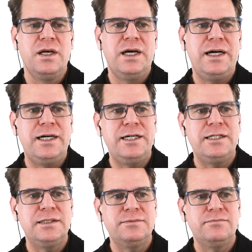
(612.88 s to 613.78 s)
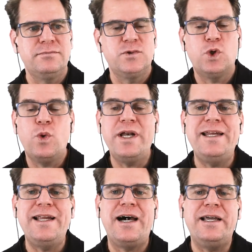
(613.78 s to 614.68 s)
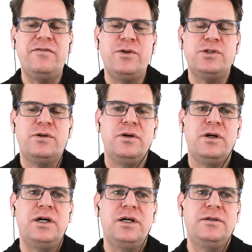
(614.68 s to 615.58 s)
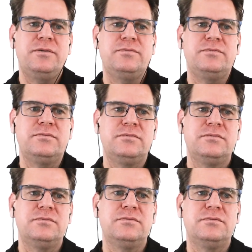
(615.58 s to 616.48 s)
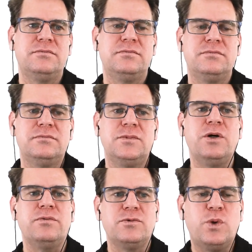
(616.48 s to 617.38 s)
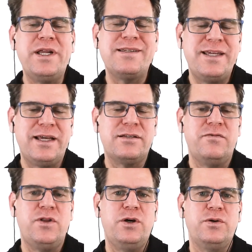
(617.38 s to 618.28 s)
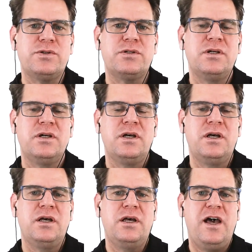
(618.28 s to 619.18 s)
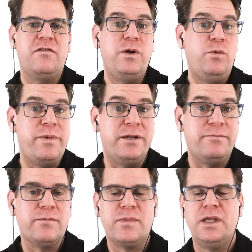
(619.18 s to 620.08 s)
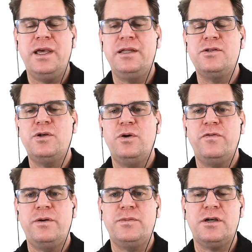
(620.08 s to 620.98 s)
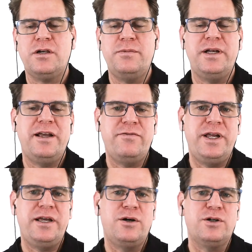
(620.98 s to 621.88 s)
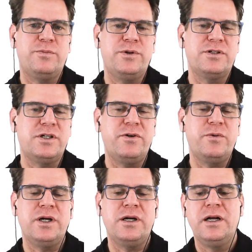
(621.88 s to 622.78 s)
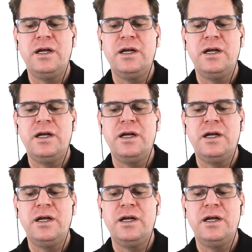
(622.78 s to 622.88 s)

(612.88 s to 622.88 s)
29 of those, no, 26 of those have been women. And so if I'm talking about everyday entrepreneurs everywhere,